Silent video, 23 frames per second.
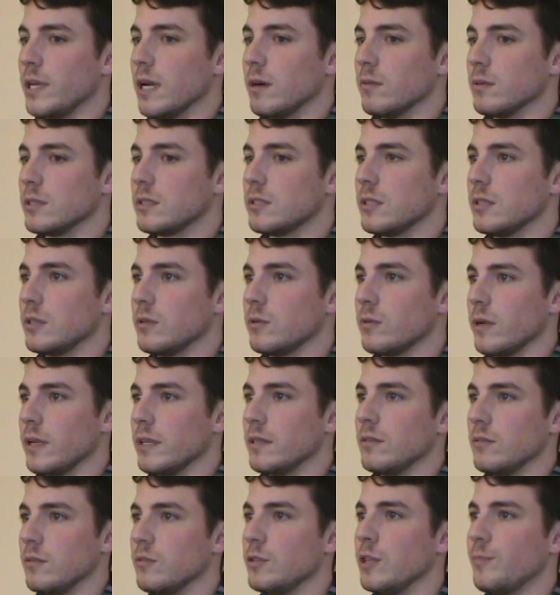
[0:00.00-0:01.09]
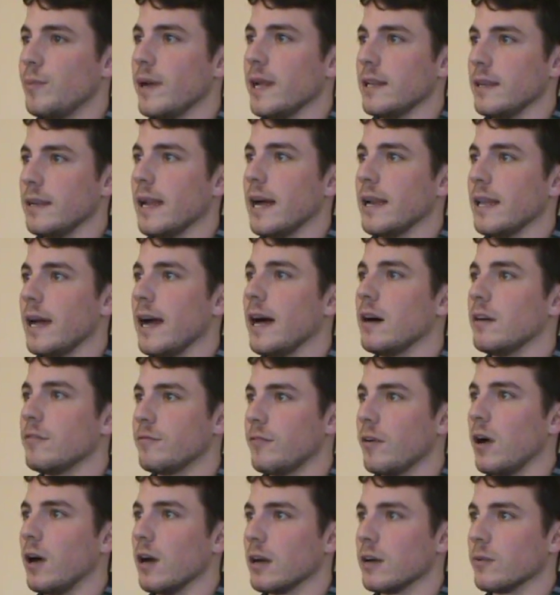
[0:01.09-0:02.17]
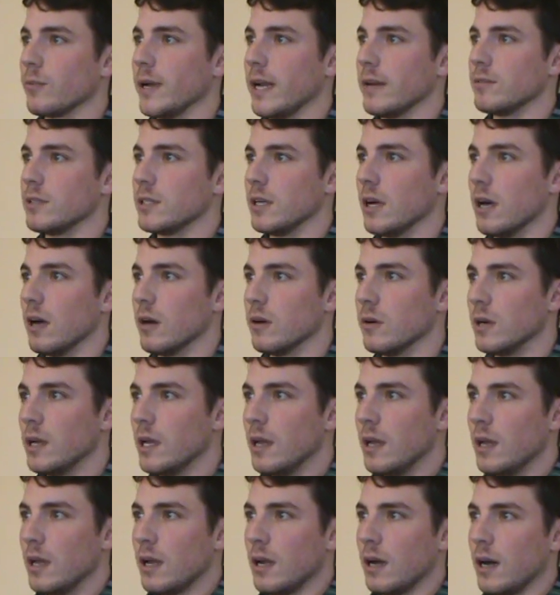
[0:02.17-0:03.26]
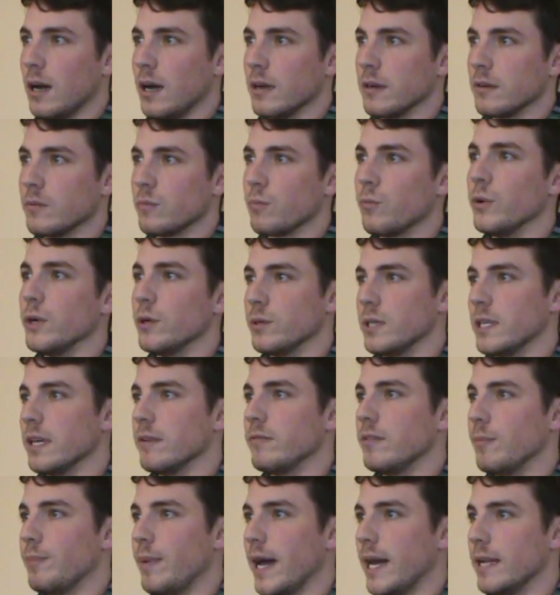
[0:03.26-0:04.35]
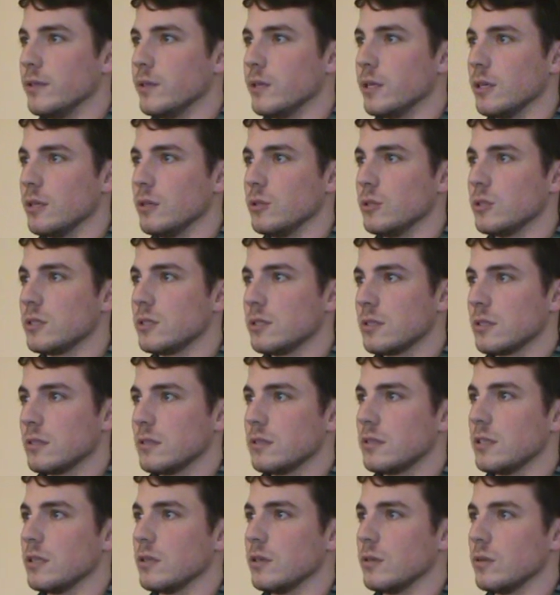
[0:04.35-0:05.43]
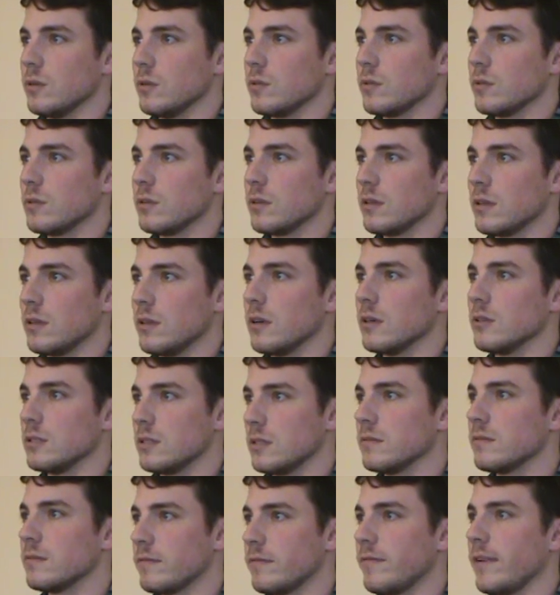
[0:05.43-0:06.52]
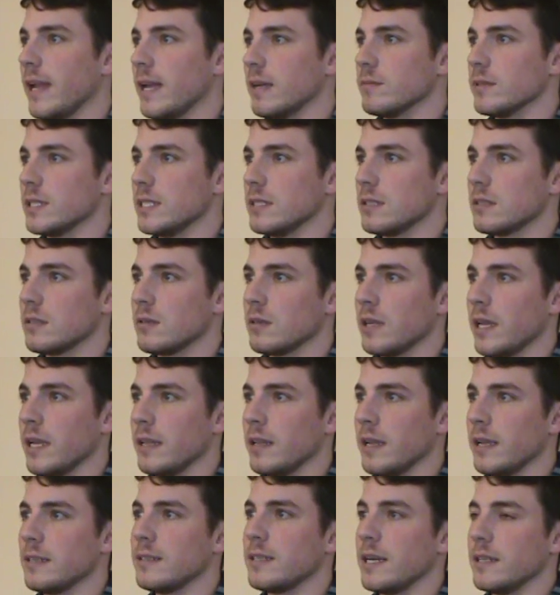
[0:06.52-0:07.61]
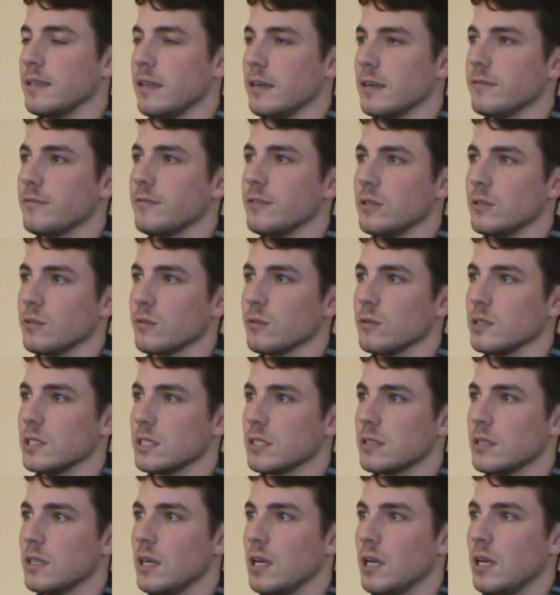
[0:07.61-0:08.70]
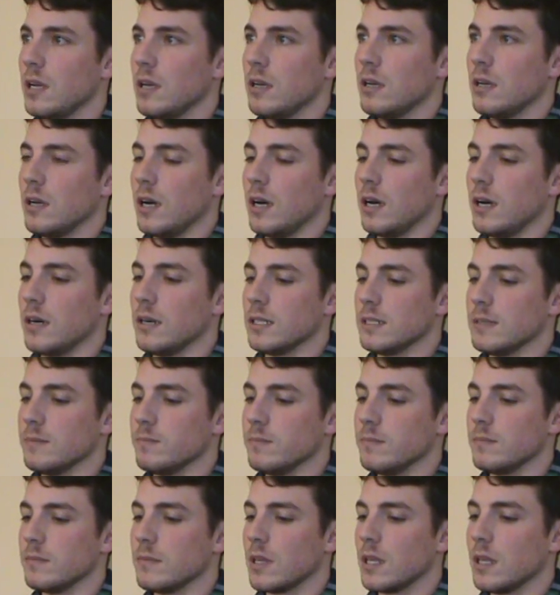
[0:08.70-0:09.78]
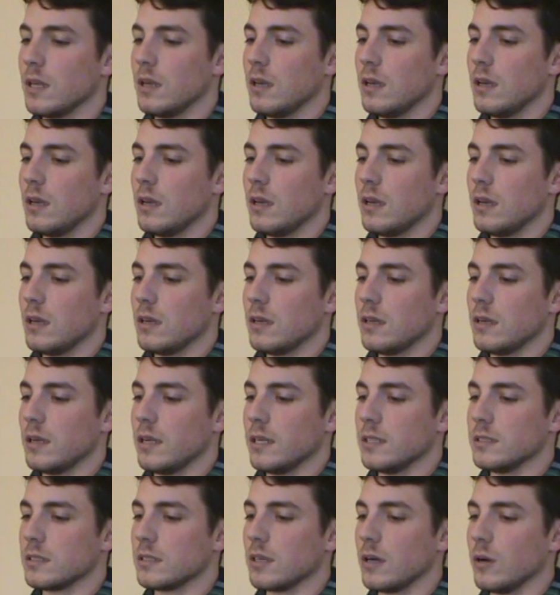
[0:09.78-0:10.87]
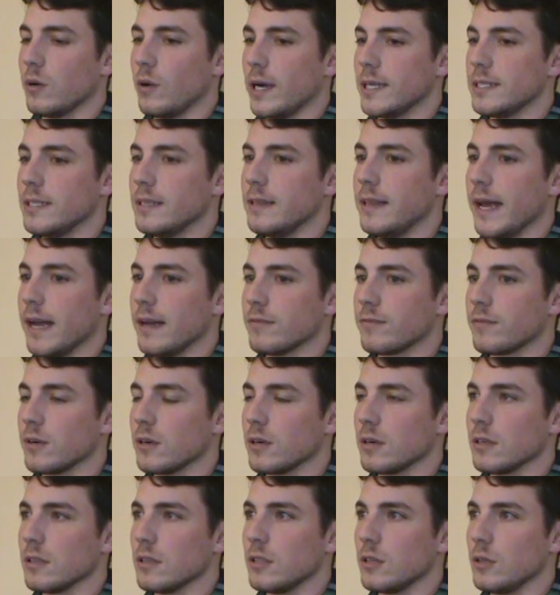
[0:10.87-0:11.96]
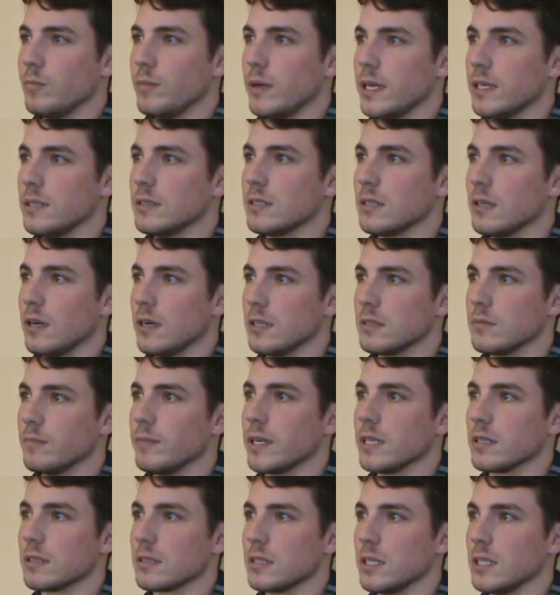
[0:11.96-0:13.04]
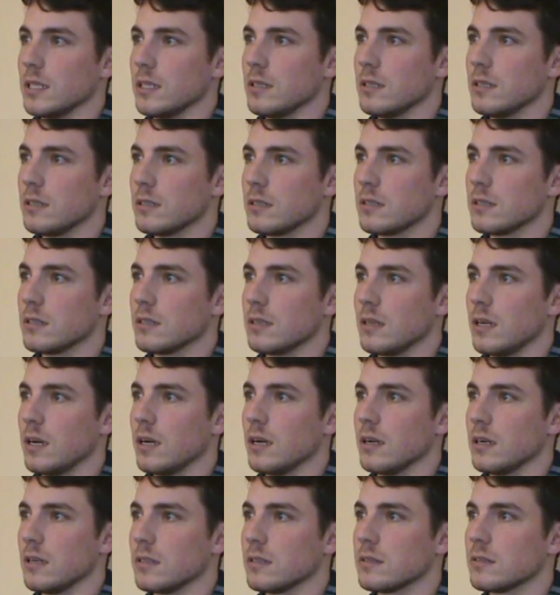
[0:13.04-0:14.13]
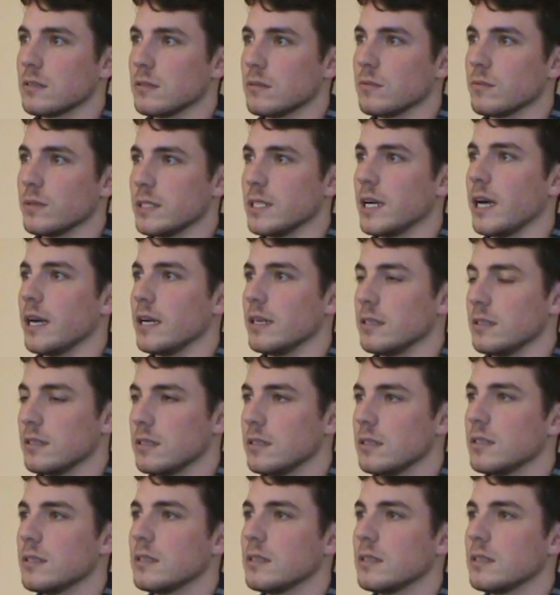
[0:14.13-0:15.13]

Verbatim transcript: be able to, and depending on how far we have to go, uh, we would give the bad news to those families oh, and boy. attend their funerals. Um, and so I did that for a little bit until I was medically uh, retired.